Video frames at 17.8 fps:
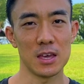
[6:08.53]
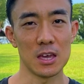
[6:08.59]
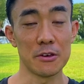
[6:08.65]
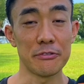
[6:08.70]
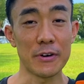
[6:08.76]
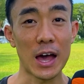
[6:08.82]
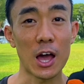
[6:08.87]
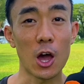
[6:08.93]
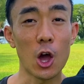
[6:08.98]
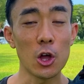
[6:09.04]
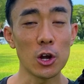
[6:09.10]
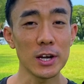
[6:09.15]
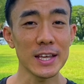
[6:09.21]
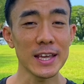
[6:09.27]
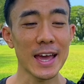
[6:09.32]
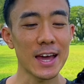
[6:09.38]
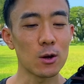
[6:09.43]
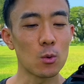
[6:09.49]
If I
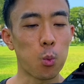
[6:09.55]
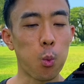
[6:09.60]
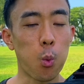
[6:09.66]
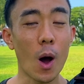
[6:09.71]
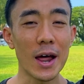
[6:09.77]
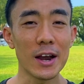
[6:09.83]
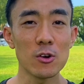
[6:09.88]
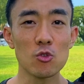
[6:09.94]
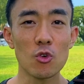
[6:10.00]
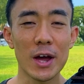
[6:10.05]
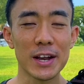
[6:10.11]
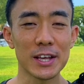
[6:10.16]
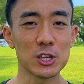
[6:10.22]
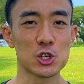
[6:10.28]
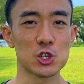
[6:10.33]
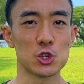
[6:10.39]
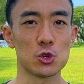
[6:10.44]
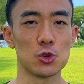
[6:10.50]
only had one running
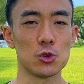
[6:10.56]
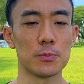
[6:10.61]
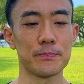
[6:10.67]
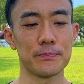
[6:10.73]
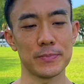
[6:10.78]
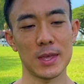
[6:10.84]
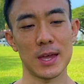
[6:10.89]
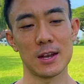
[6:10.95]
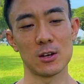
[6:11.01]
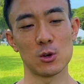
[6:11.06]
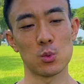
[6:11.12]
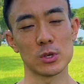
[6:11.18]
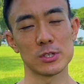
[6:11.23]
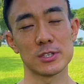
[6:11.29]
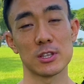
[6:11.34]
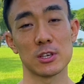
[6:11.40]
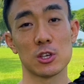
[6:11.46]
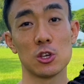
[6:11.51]
shoe and it
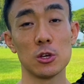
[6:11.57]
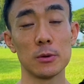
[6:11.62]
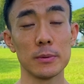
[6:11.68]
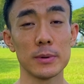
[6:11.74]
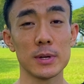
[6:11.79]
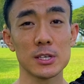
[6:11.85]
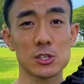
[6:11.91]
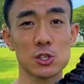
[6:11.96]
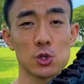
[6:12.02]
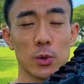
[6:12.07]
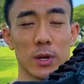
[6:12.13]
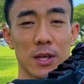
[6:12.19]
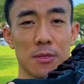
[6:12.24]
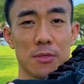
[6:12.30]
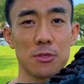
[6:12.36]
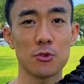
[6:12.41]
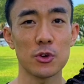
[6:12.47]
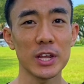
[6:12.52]
was the Cumulus
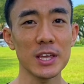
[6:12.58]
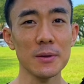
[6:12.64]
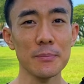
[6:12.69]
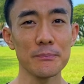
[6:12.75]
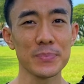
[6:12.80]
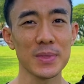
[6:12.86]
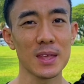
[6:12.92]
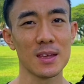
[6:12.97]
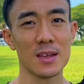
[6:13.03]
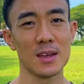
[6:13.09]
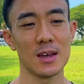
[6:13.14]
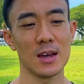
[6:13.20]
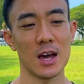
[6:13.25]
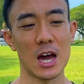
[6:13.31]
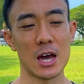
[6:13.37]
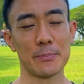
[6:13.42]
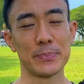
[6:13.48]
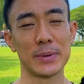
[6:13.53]
23,
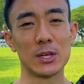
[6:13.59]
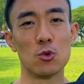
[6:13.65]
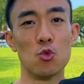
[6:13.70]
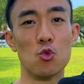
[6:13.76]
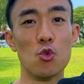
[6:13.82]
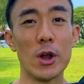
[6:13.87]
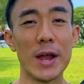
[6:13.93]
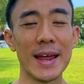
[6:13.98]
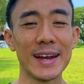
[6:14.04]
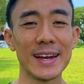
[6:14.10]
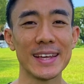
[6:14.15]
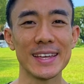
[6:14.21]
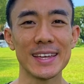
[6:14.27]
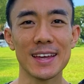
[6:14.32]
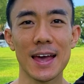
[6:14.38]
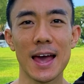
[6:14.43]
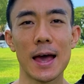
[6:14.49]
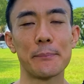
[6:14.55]
I'd be really
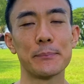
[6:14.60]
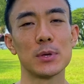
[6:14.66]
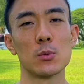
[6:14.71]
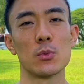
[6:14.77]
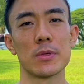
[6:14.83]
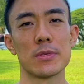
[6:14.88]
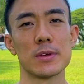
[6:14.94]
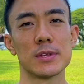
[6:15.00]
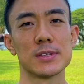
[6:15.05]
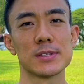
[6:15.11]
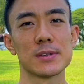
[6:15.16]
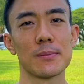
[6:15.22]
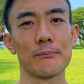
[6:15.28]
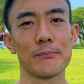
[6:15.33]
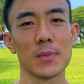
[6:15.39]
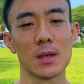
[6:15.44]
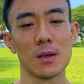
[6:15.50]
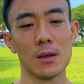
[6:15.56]
happy with it
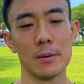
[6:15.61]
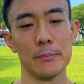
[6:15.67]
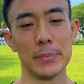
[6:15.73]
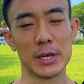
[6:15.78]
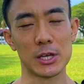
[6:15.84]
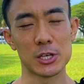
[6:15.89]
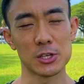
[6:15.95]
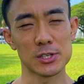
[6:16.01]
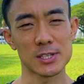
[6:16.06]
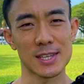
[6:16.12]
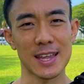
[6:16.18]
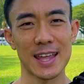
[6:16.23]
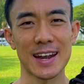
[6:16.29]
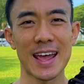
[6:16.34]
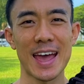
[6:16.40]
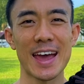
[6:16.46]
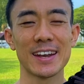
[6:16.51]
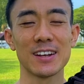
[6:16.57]
because it
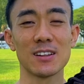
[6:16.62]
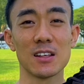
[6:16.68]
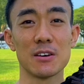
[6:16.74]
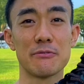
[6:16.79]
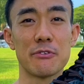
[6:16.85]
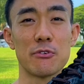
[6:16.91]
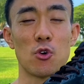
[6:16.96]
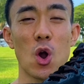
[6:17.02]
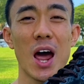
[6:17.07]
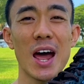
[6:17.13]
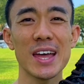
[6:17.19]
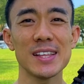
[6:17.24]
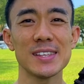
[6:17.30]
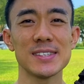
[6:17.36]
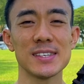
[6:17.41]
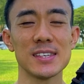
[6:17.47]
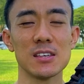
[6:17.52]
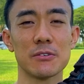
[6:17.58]
can handle a
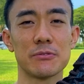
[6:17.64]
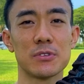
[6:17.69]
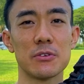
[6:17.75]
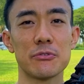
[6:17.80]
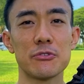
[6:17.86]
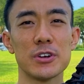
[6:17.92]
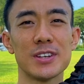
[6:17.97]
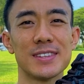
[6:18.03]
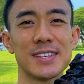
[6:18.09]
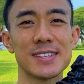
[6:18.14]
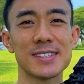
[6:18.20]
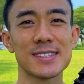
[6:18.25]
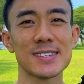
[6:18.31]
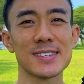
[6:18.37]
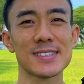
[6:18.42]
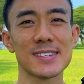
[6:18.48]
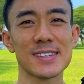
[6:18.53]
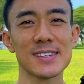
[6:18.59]
variety of different
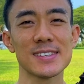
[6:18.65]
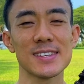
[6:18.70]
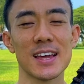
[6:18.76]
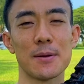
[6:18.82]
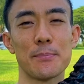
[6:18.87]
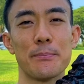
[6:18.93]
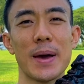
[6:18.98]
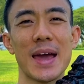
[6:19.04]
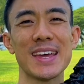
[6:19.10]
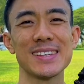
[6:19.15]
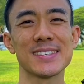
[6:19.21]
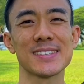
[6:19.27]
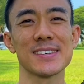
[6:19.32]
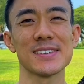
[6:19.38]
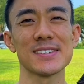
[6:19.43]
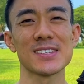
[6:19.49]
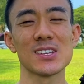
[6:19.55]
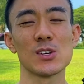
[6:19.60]
distances and
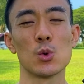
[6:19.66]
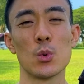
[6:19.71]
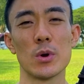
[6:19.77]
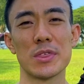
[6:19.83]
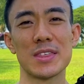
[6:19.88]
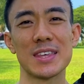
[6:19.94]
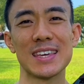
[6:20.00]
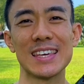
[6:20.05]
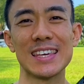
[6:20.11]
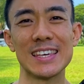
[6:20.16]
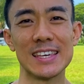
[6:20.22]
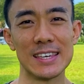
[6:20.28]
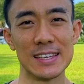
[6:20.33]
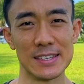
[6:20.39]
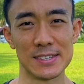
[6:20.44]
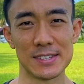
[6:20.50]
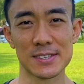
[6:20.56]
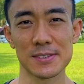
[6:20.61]
paces with
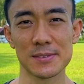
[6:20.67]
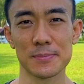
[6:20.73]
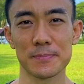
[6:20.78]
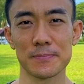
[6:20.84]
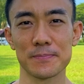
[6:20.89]
ease.